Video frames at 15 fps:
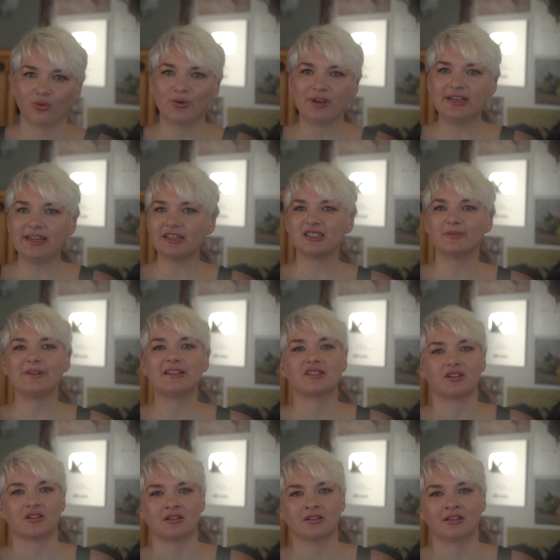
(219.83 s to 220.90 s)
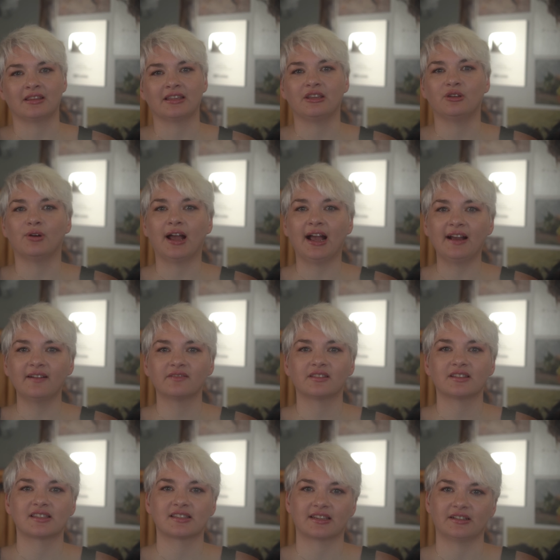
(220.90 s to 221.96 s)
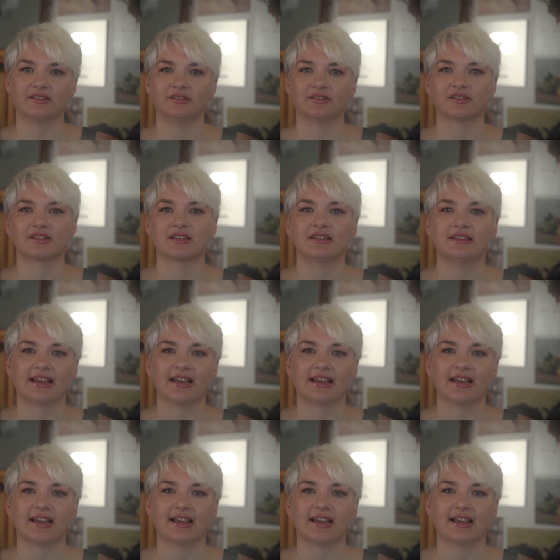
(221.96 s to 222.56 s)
we need to be certain that you have the skills